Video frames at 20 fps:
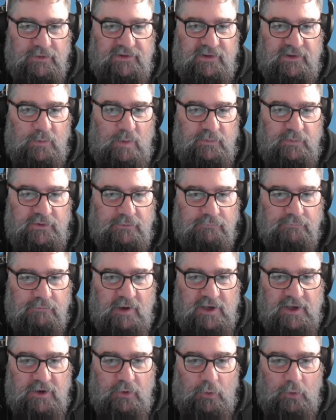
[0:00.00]
It's the one with the
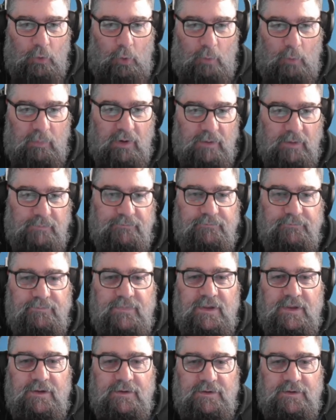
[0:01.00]
red knob.
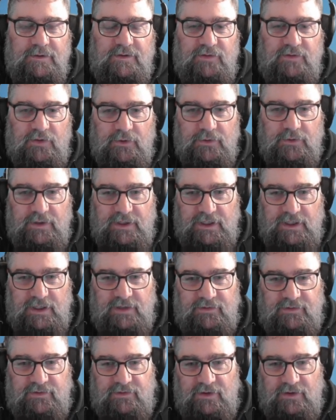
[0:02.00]
So
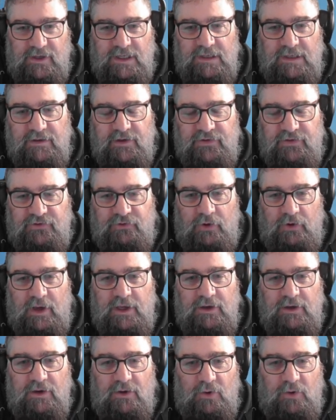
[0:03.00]
it's in this
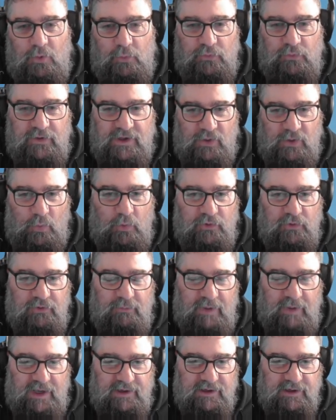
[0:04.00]
train called the
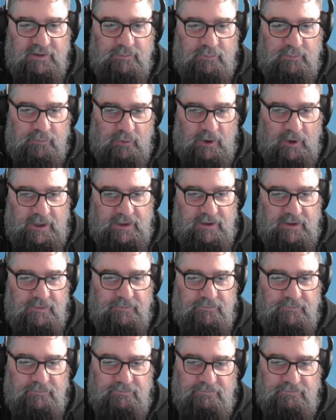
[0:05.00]
automatic brake.
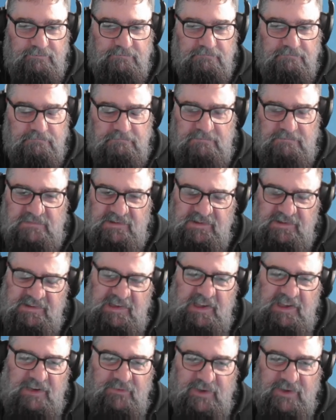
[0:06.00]
Just
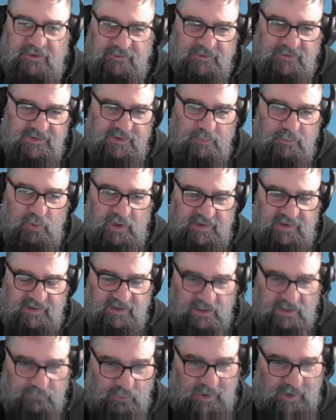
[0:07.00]
out of interest, the brakes are
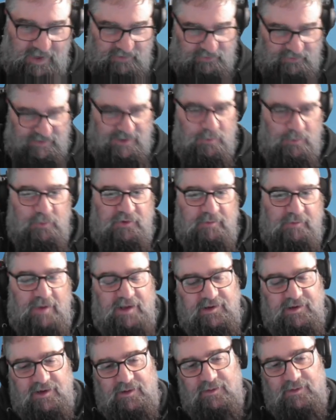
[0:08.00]
never actually
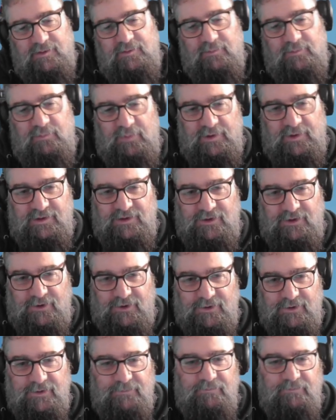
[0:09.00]
automatic, but you know.